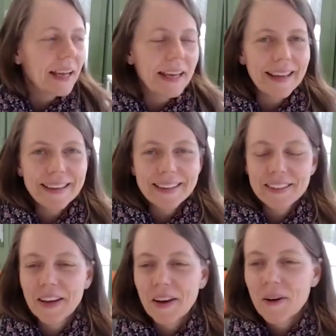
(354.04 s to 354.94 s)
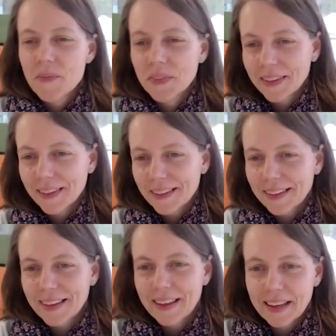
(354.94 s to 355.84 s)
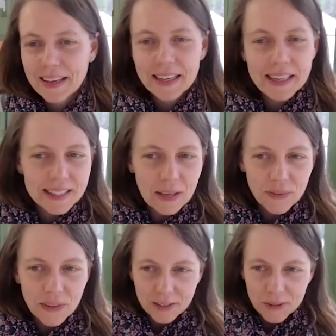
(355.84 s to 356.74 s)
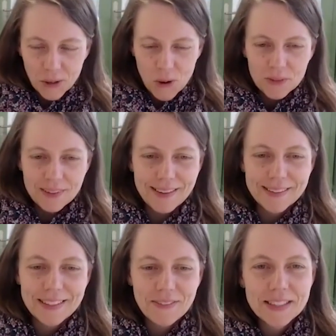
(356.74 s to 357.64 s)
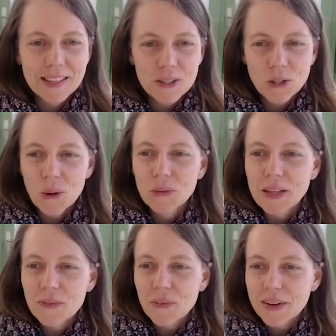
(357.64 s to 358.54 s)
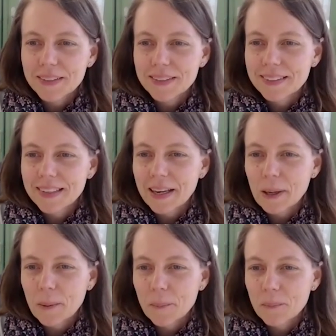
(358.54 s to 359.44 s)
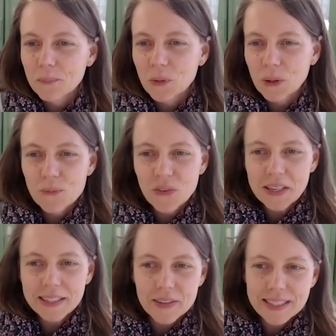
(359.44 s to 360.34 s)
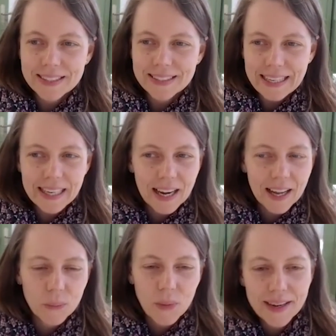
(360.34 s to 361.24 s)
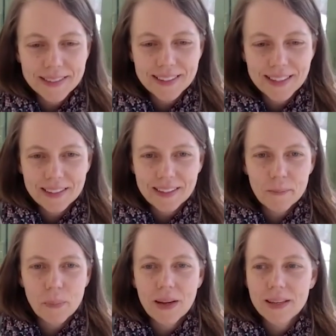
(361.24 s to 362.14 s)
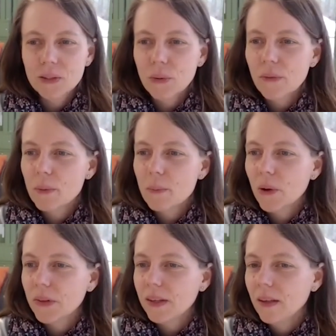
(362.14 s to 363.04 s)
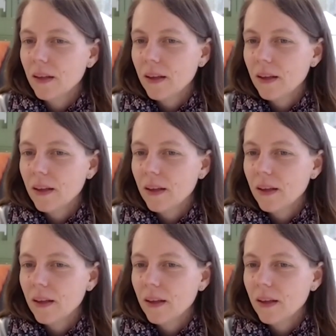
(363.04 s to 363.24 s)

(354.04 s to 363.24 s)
I, I yeah, Eh, it's difficult, you know, the CVs are so different. Um, I don't think there's a single advice that applies to everybody.